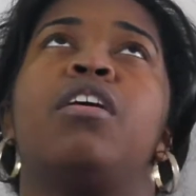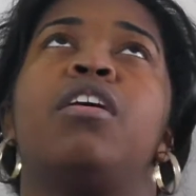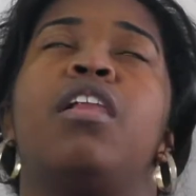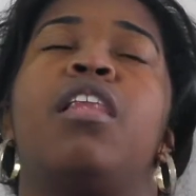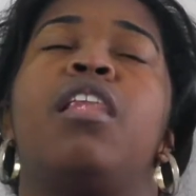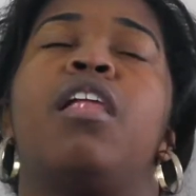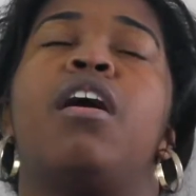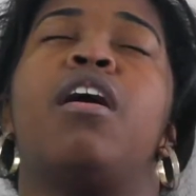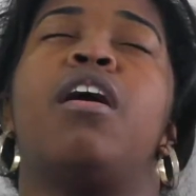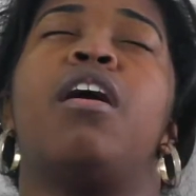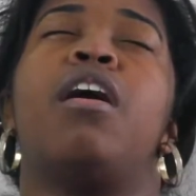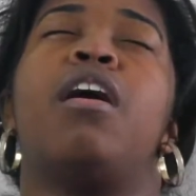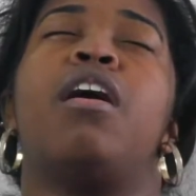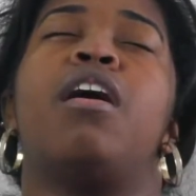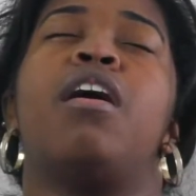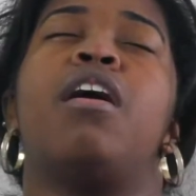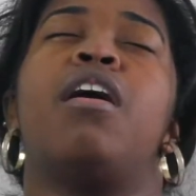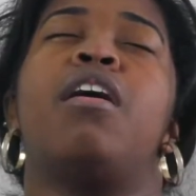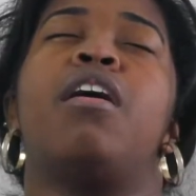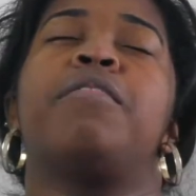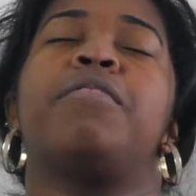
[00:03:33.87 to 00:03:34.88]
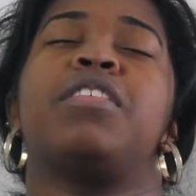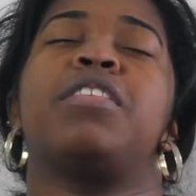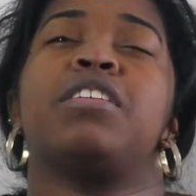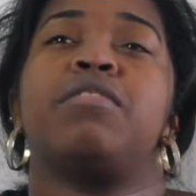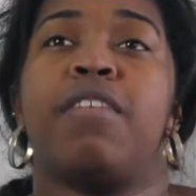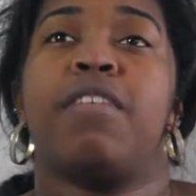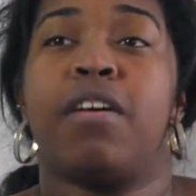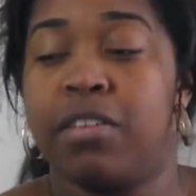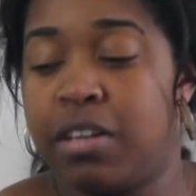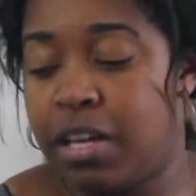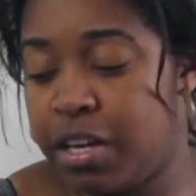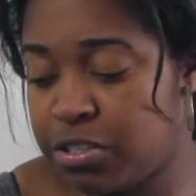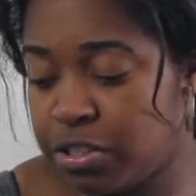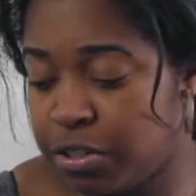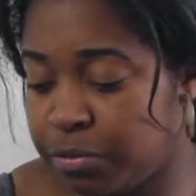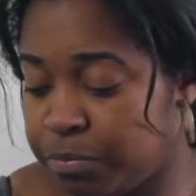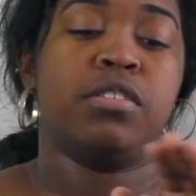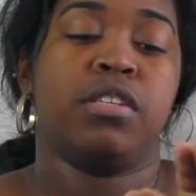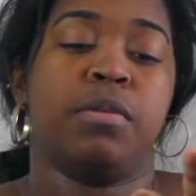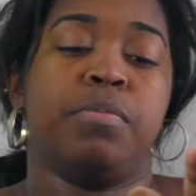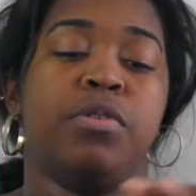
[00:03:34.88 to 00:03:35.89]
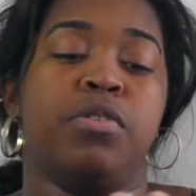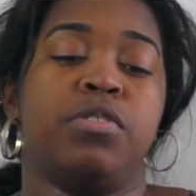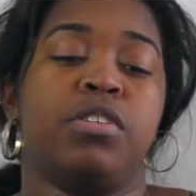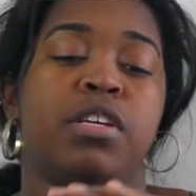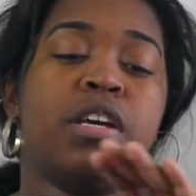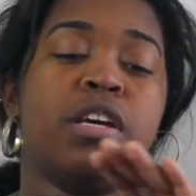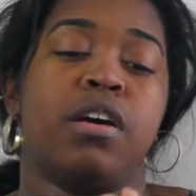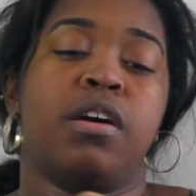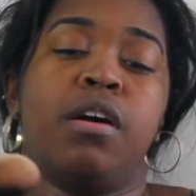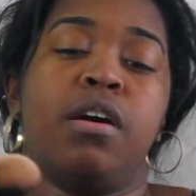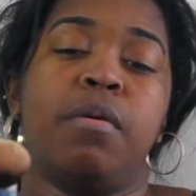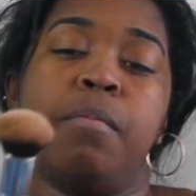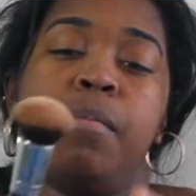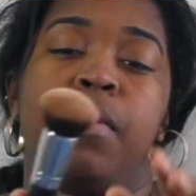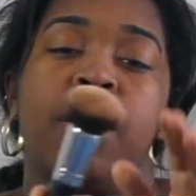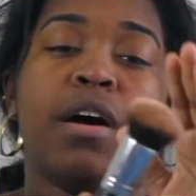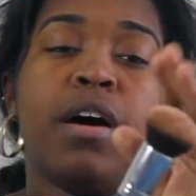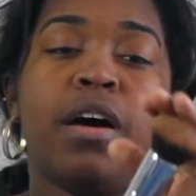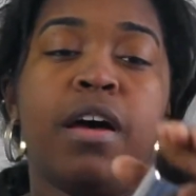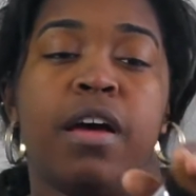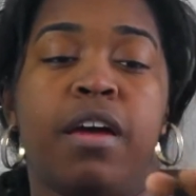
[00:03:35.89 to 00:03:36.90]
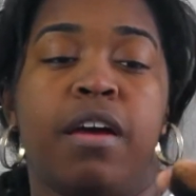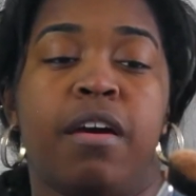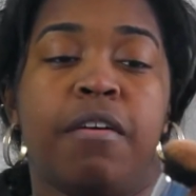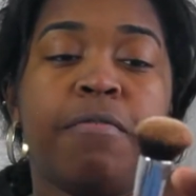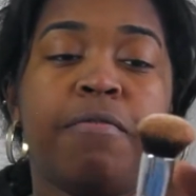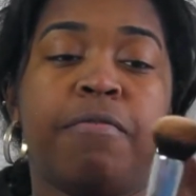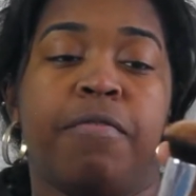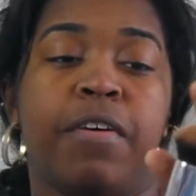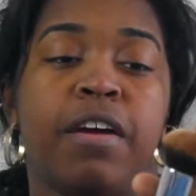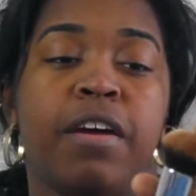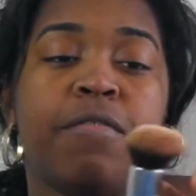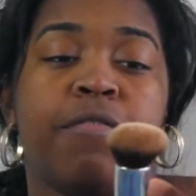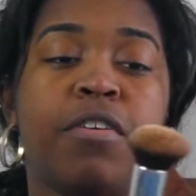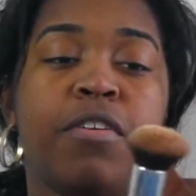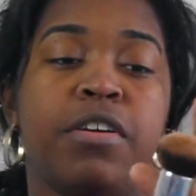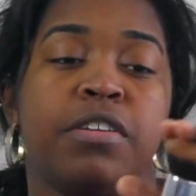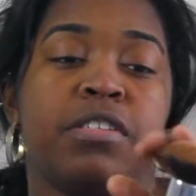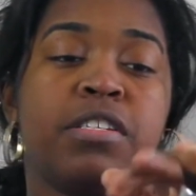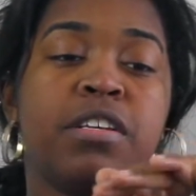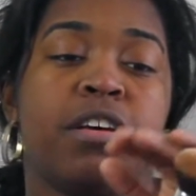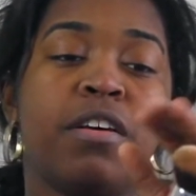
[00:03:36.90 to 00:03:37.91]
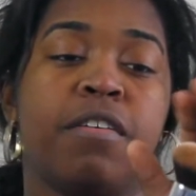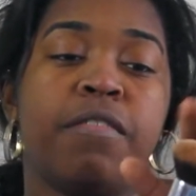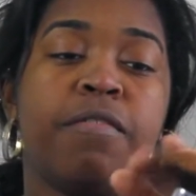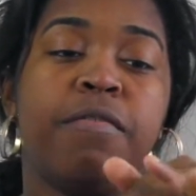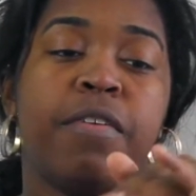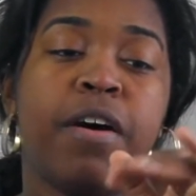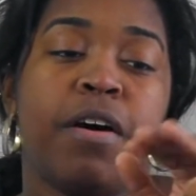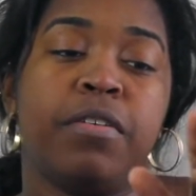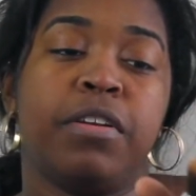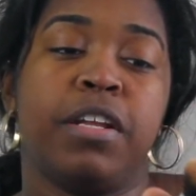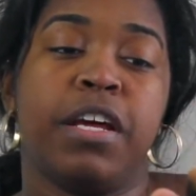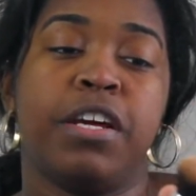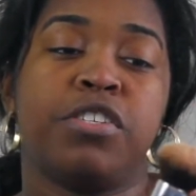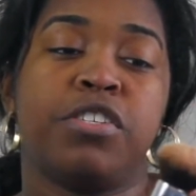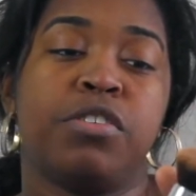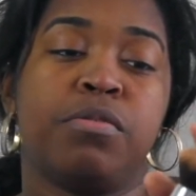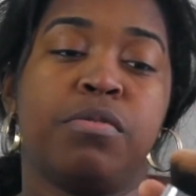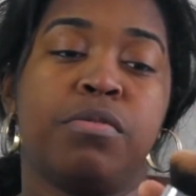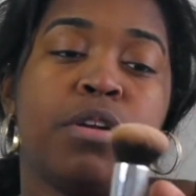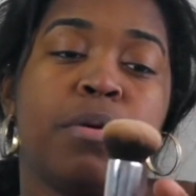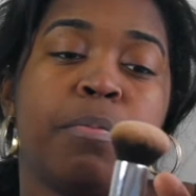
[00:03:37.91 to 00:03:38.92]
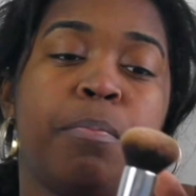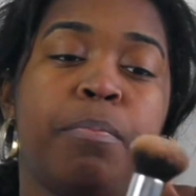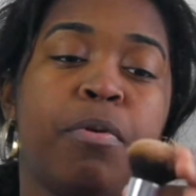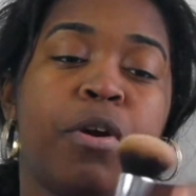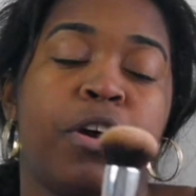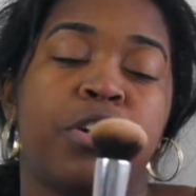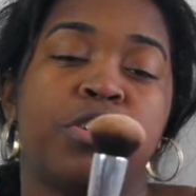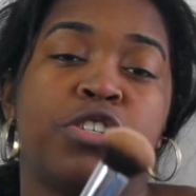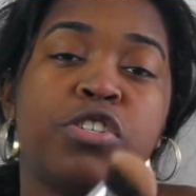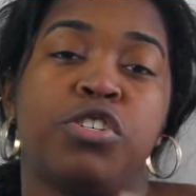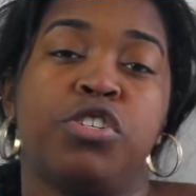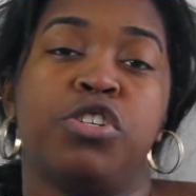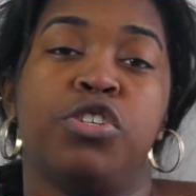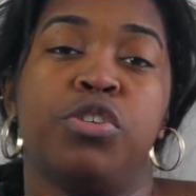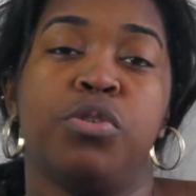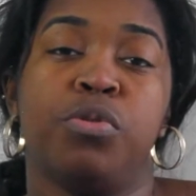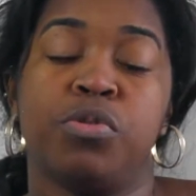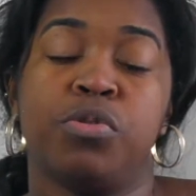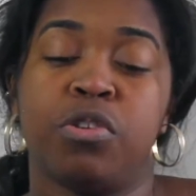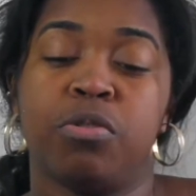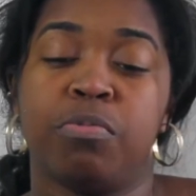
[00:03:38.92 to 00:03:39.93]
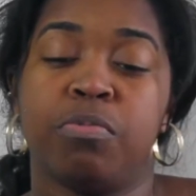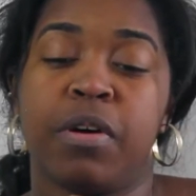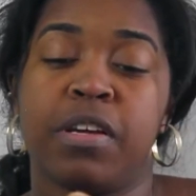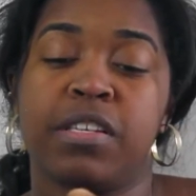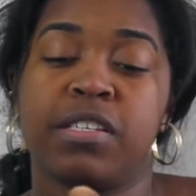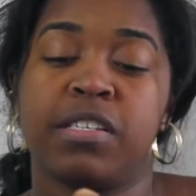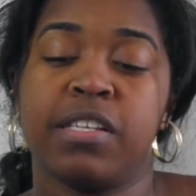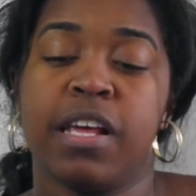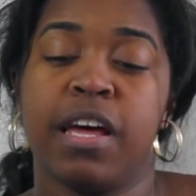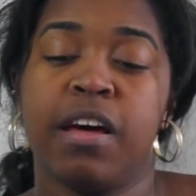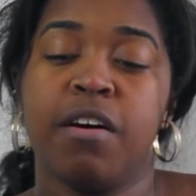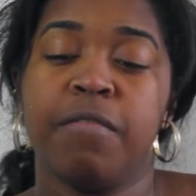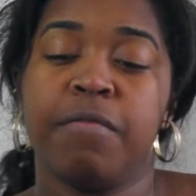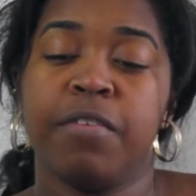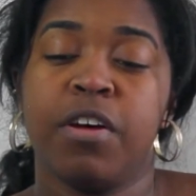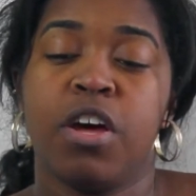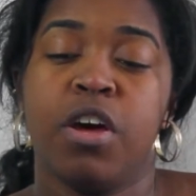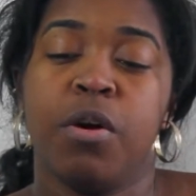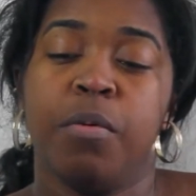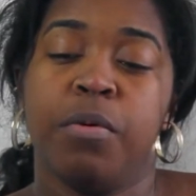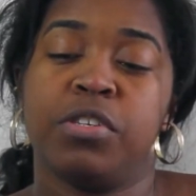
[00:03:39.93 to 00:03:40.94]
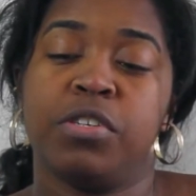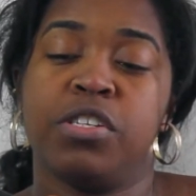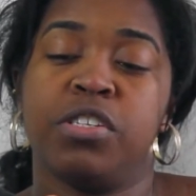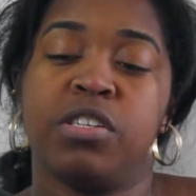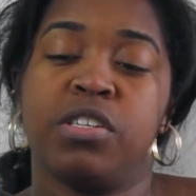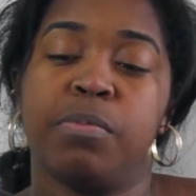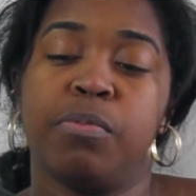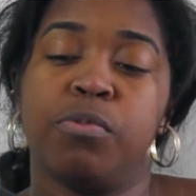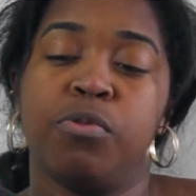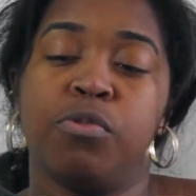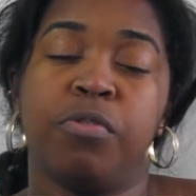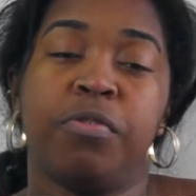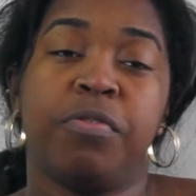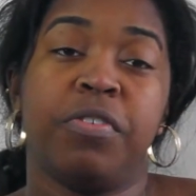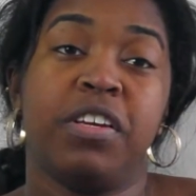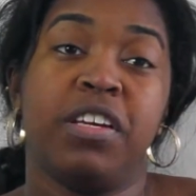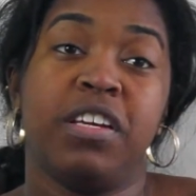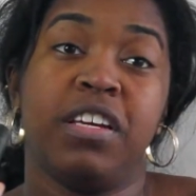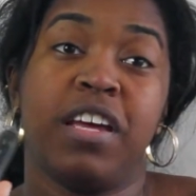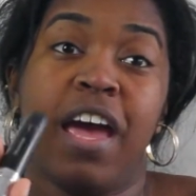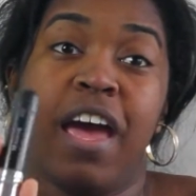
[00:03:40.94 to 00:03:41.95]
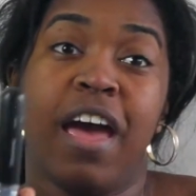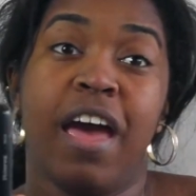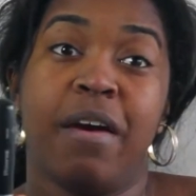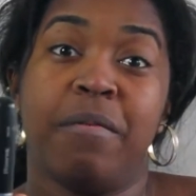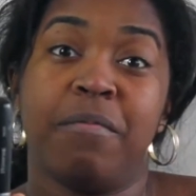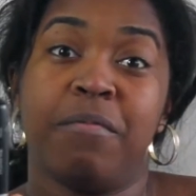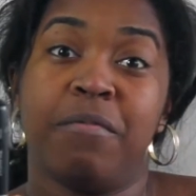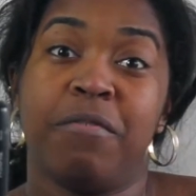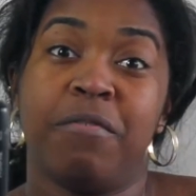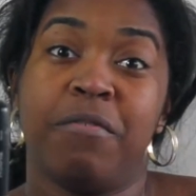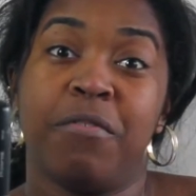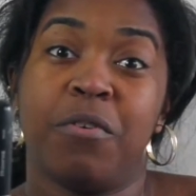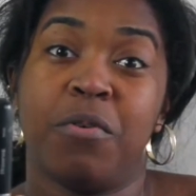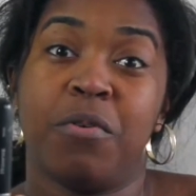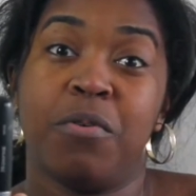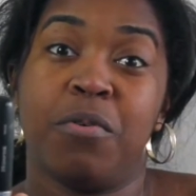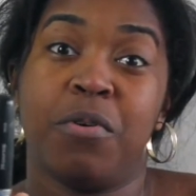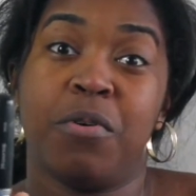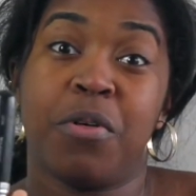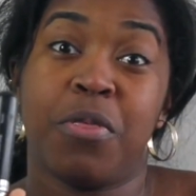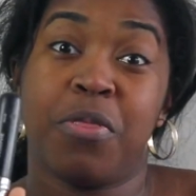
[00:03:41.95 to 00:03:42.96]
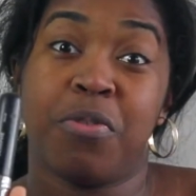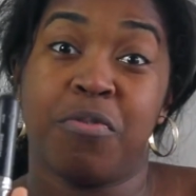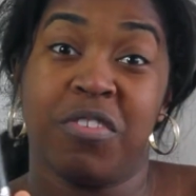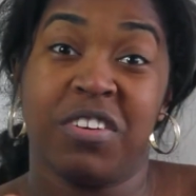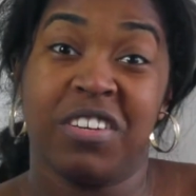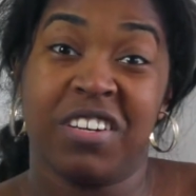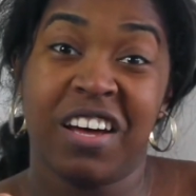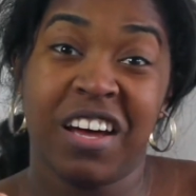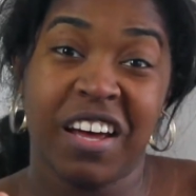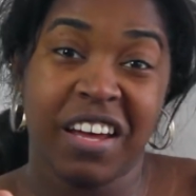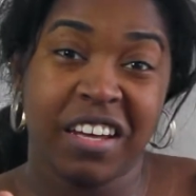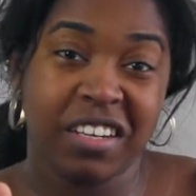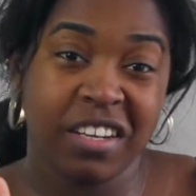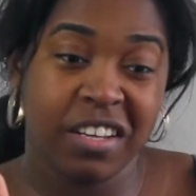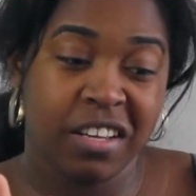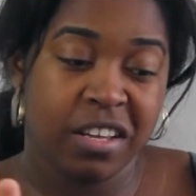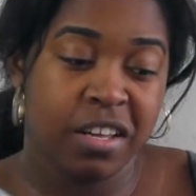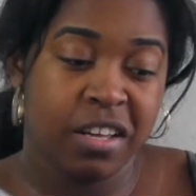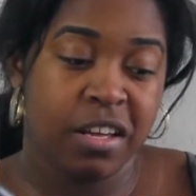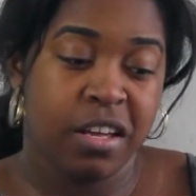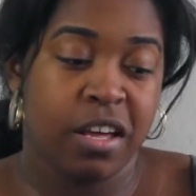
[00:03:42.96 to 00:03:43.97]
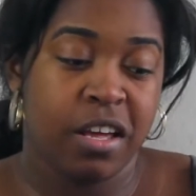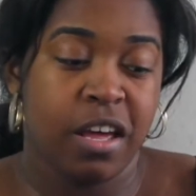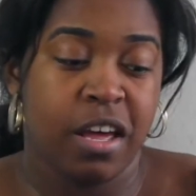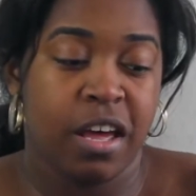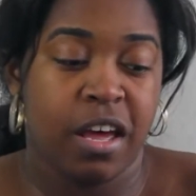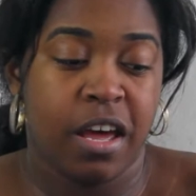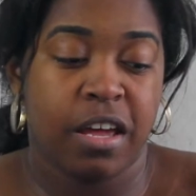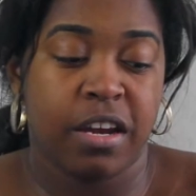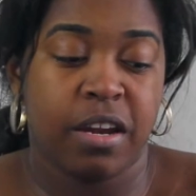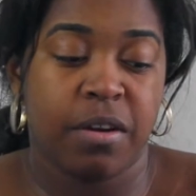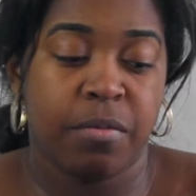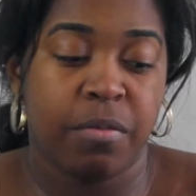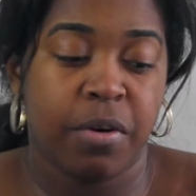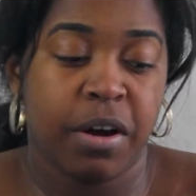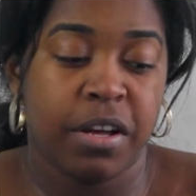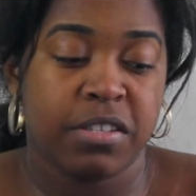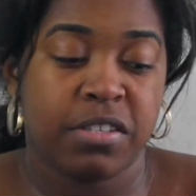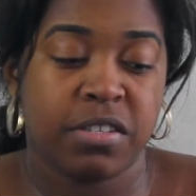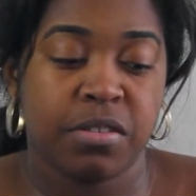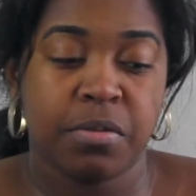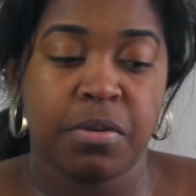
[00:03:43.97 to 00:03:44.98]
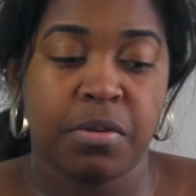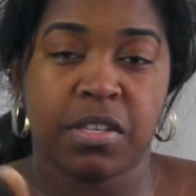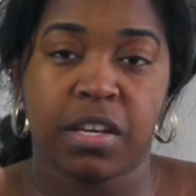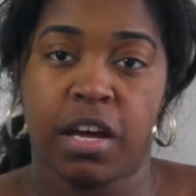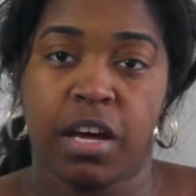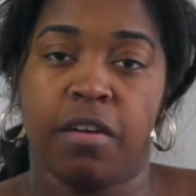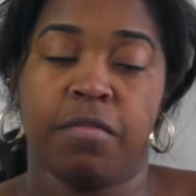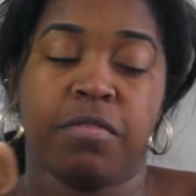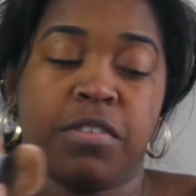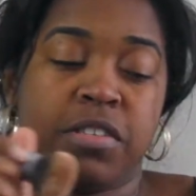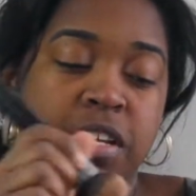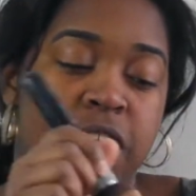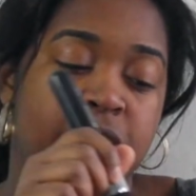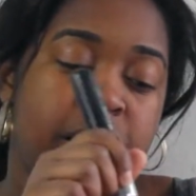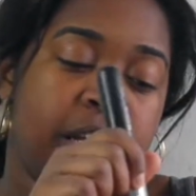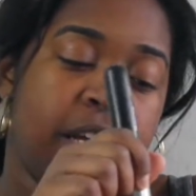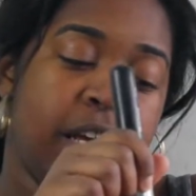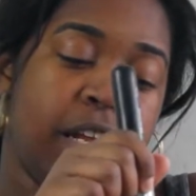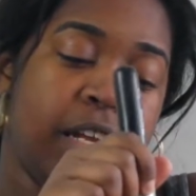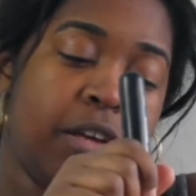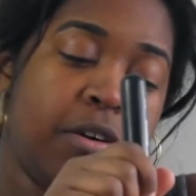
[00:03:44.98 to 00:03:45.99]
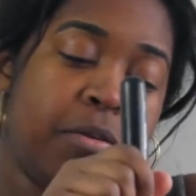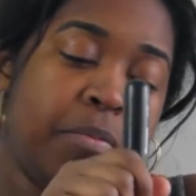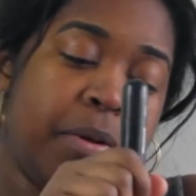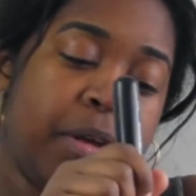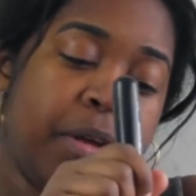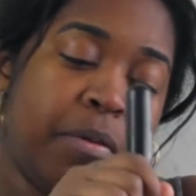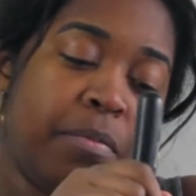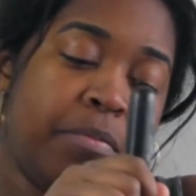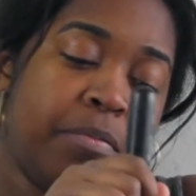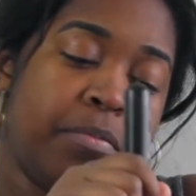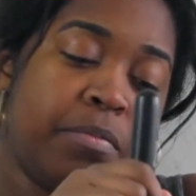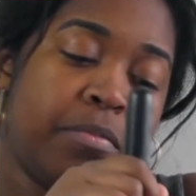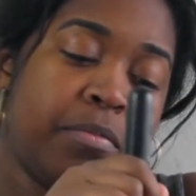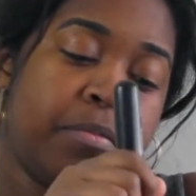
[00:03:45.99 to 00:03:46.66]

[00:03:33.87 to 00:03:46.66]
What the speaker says: Love this foundation. So I'm using my favourite foundation brush to use on myself, which is the Morphe M439. And then what I do is I kind of just take a little bit